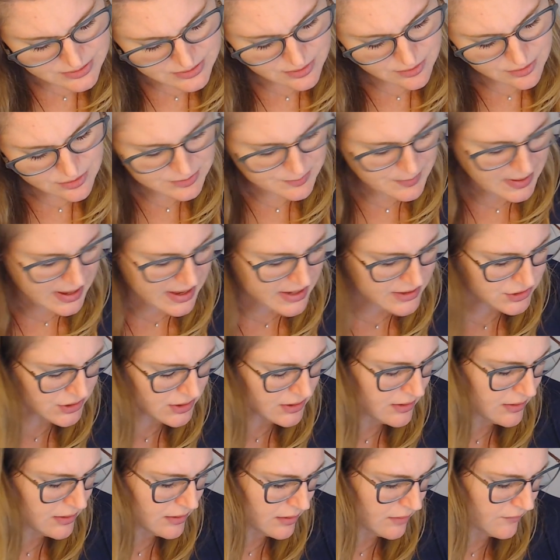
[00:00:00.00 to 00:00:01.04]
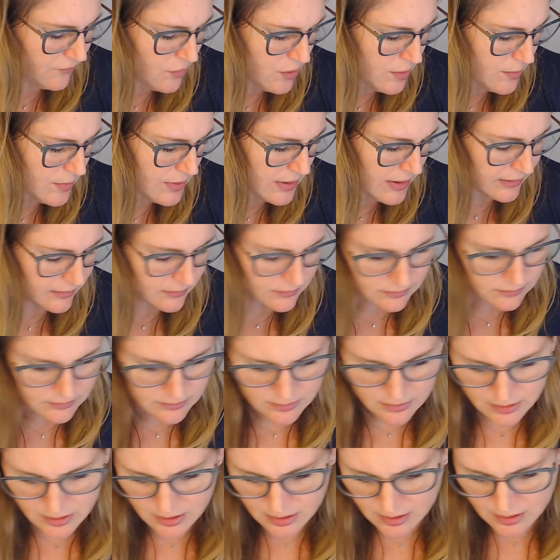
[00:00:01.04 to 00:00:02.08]
there's passion and conformity.
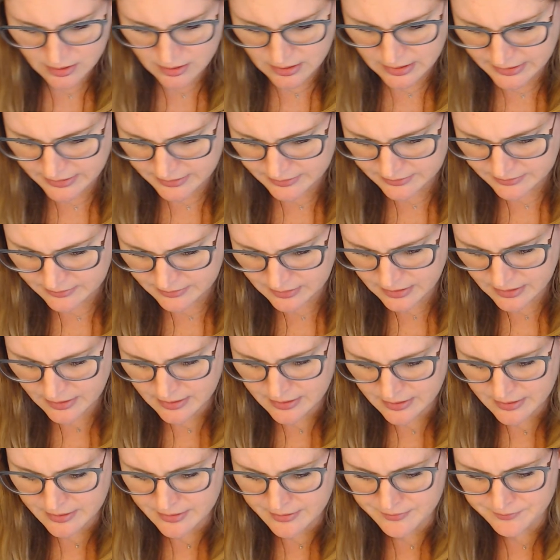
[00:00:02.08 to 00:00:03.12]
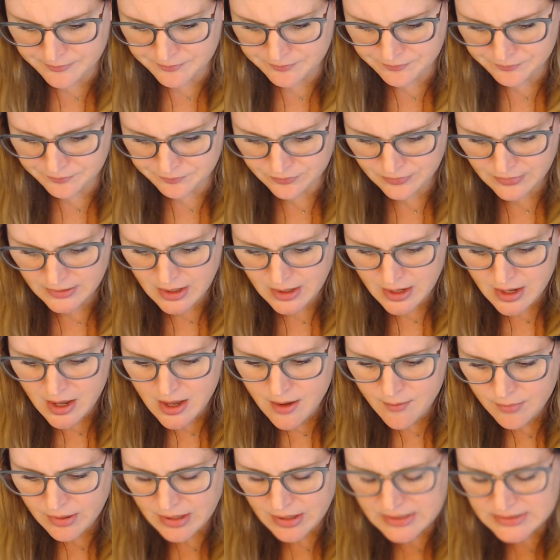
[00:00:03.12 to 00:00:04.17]
All right.
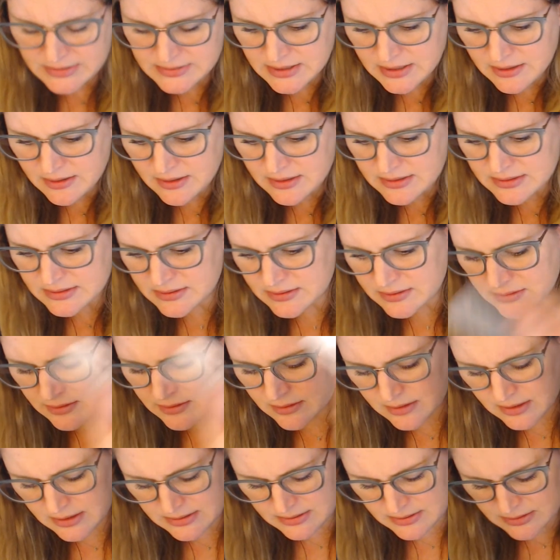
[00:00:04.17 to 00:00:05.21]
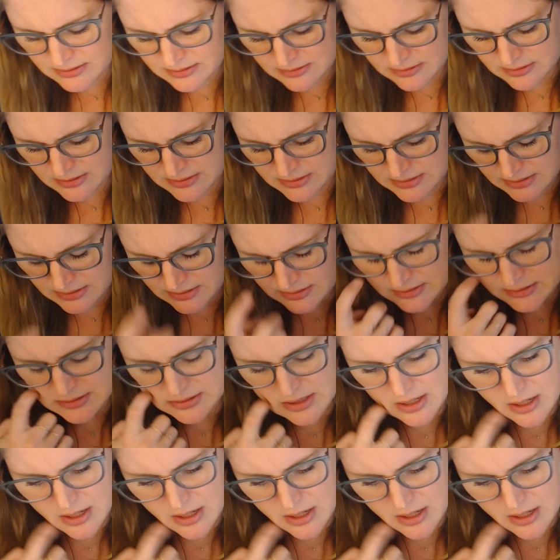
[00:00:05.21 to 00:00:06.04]
But I see this is